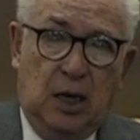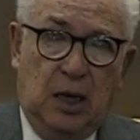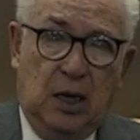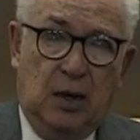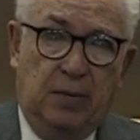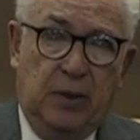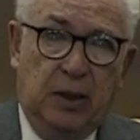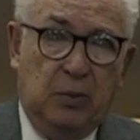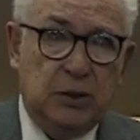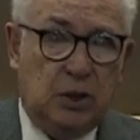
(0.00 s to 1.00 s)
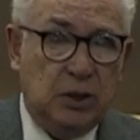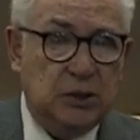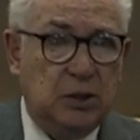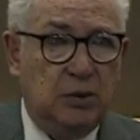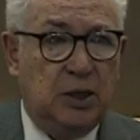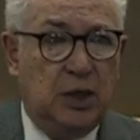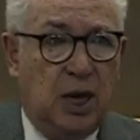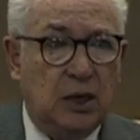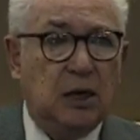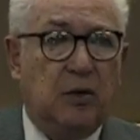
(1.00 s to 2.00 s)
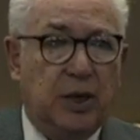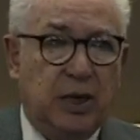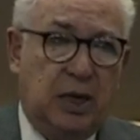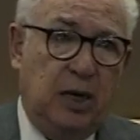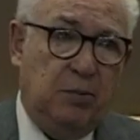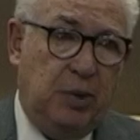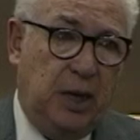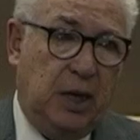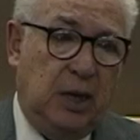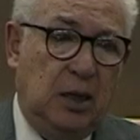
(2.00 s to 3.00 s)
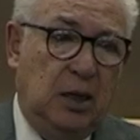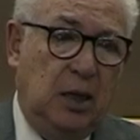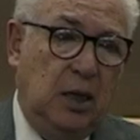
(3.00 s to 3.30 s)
there was also an ongoing campaign